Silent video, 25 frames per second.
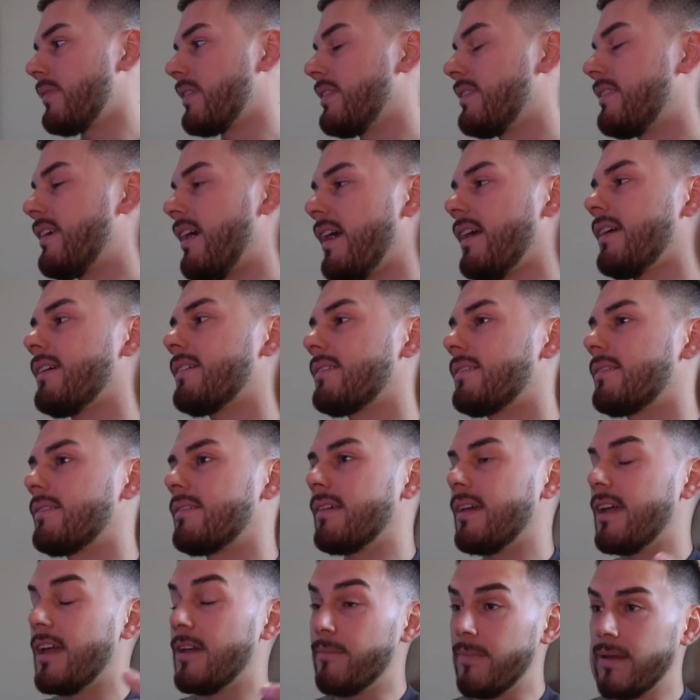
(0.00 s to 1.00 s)
decks
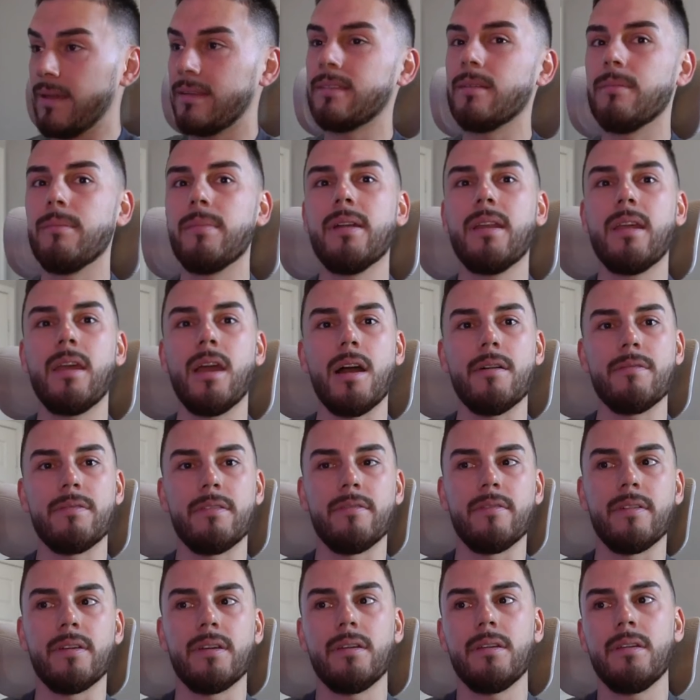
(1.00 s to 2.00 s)
and make some money off
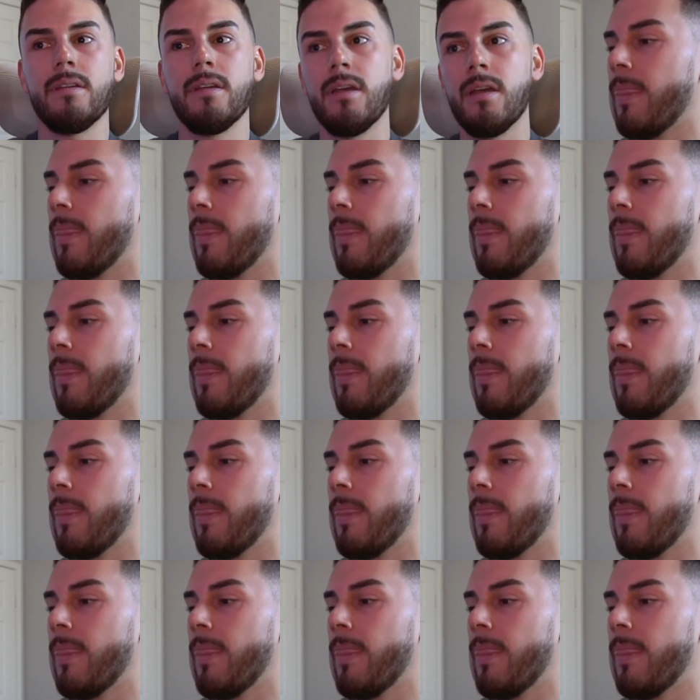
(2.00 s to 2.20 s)
of it.